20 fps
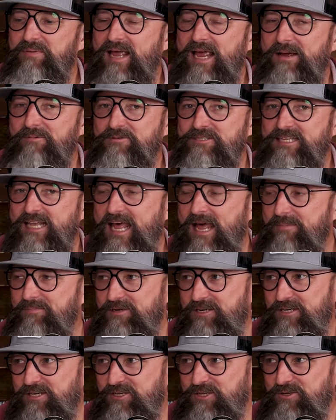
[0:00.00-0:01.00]
bad was
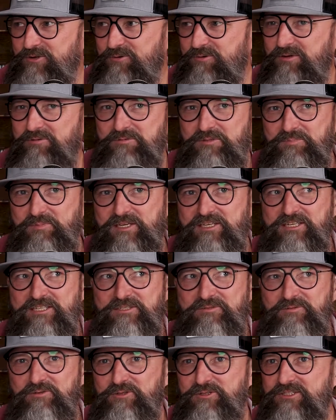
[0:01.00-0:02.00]
happening to you, it was
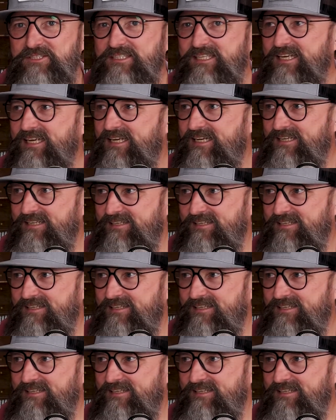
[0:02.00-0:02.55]
because of your sin.